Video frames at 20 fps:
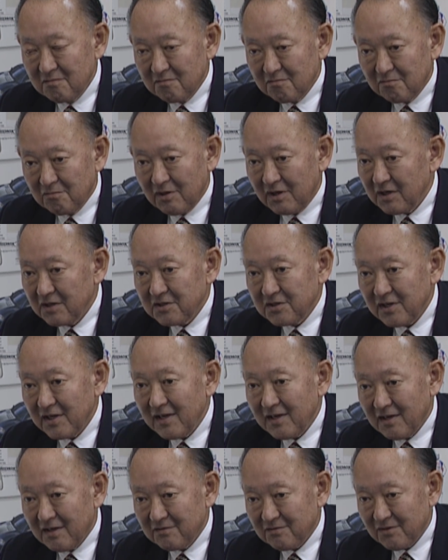"What did it
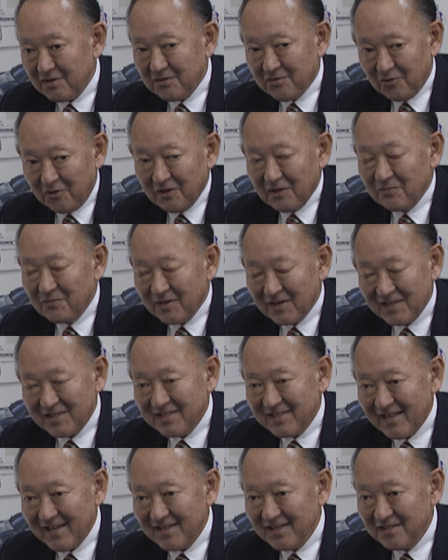say?" So I told him what it
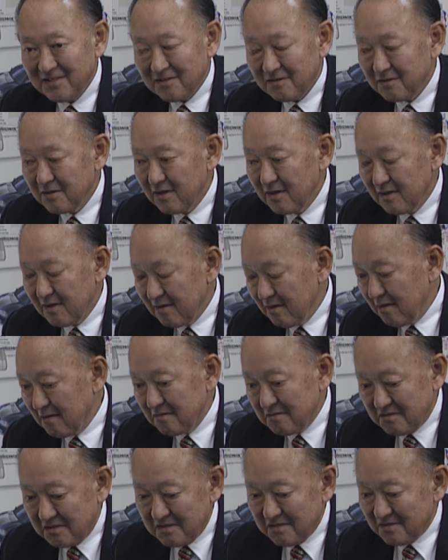said, and he says, "Oh,
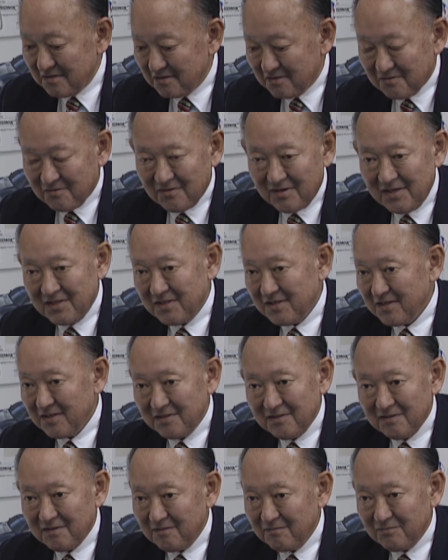Jesus Christ,
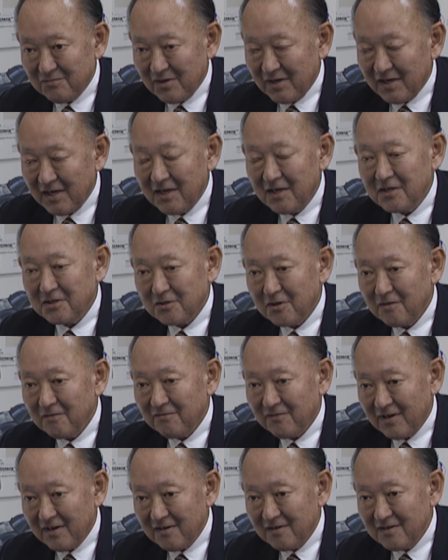you're trying to get us all
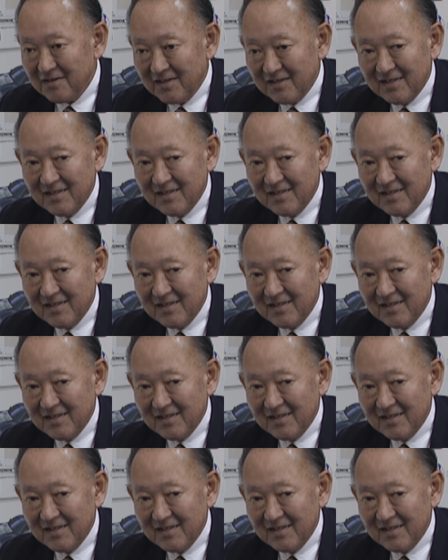fired?"